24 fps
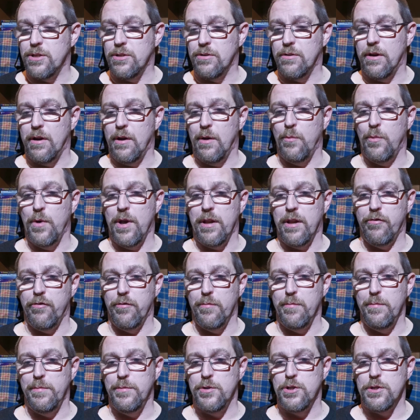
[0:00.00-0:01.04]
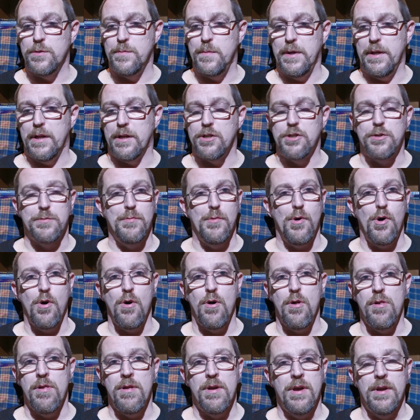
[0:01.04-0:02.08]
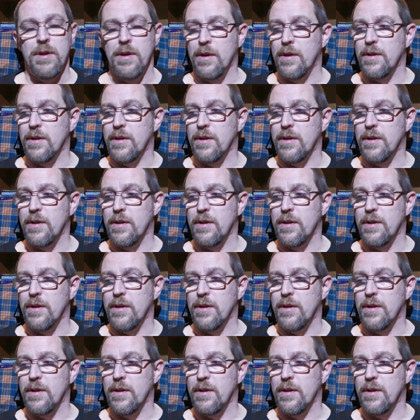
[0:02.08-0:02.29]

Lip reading: You know, it from just being a small,